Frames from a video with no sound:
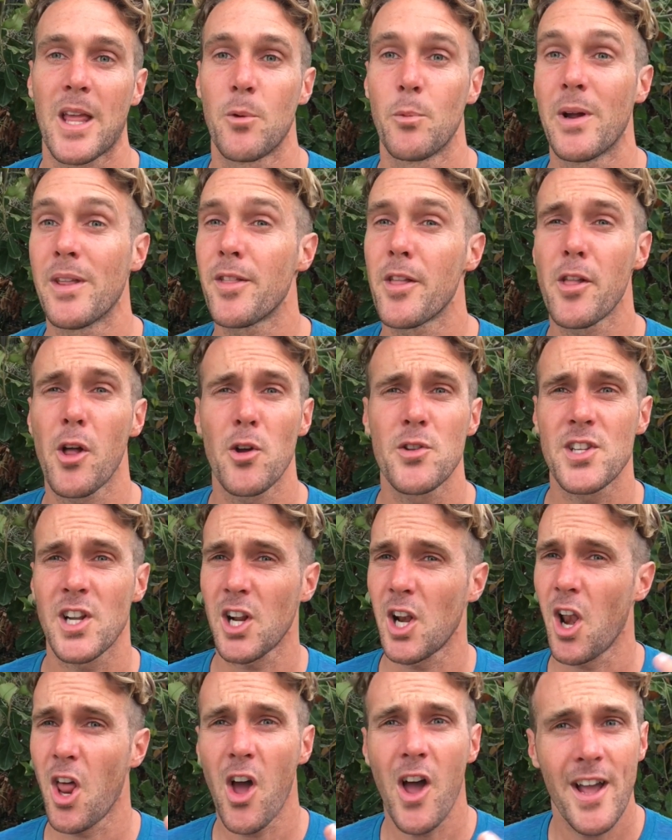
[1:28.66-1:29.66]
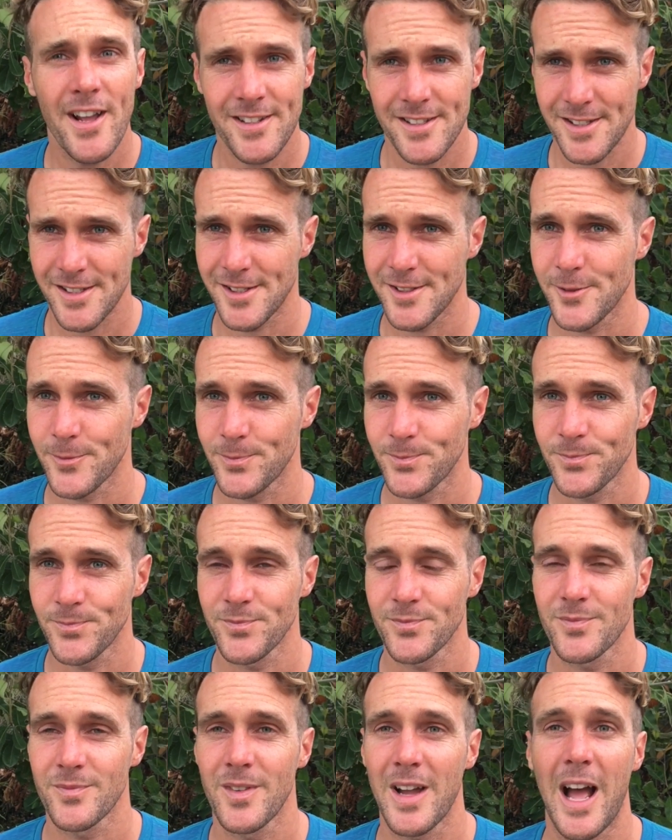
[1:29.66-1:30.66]
whether those are clients,
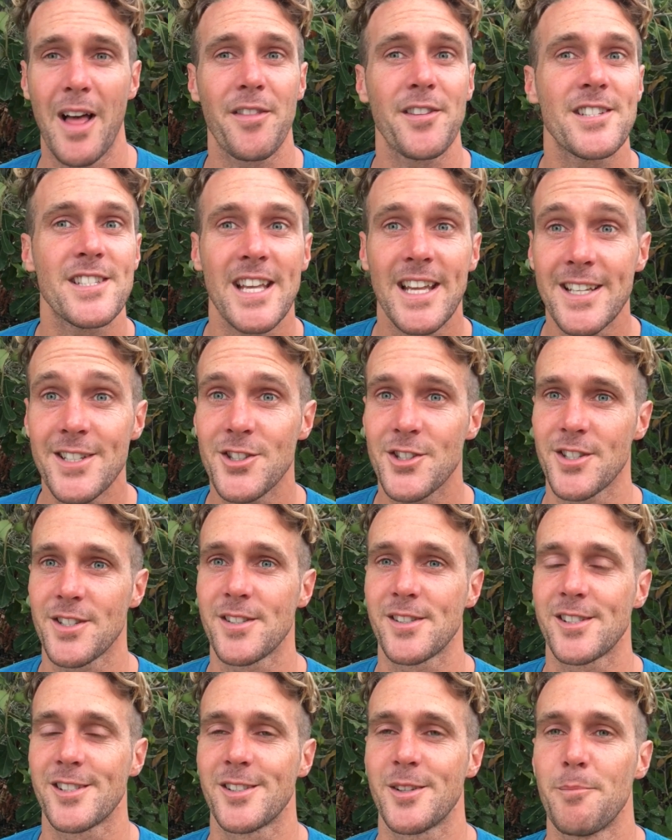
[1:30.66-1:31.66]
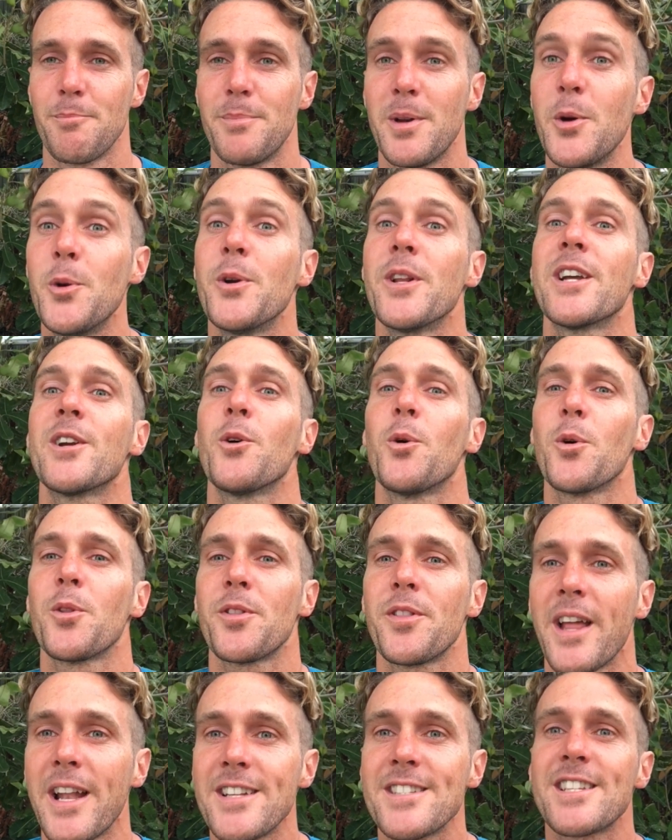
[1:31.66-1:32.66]
other teachers, building
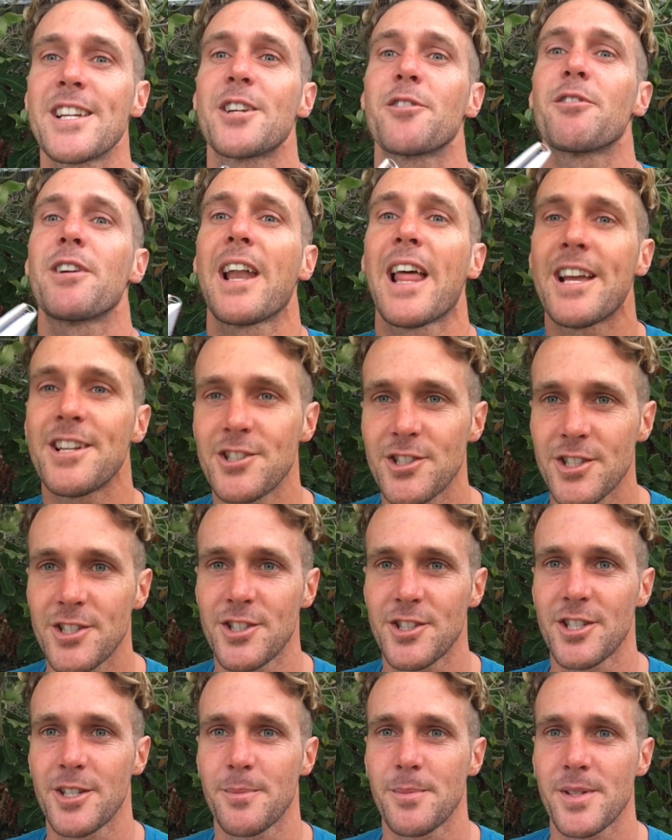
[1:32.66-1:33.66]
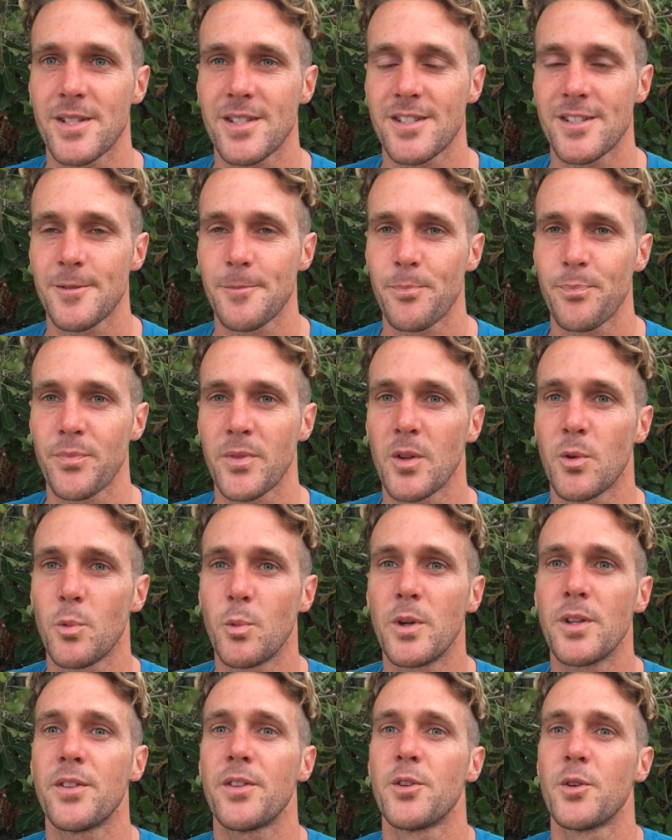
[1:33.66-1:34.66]
authentic relationships
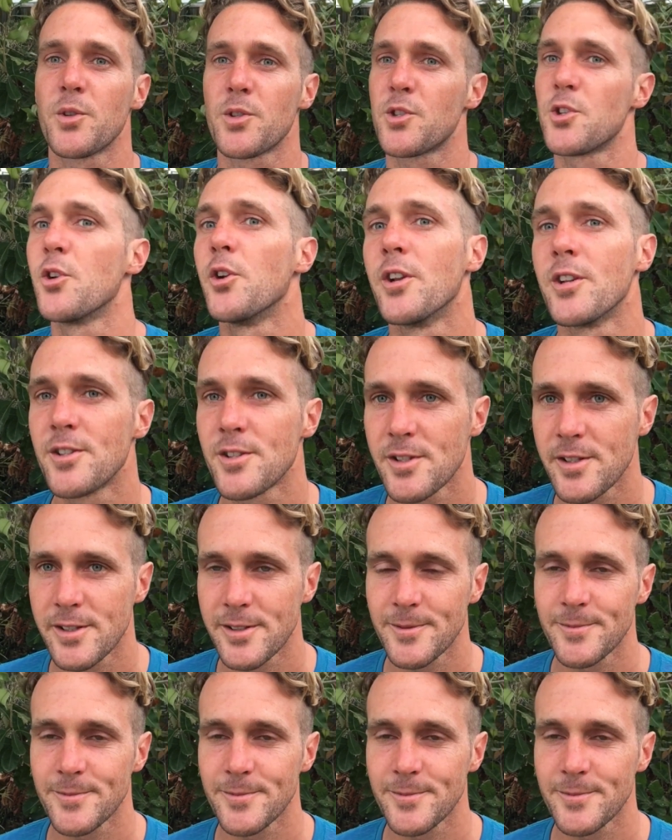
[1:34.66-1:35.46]
with your students.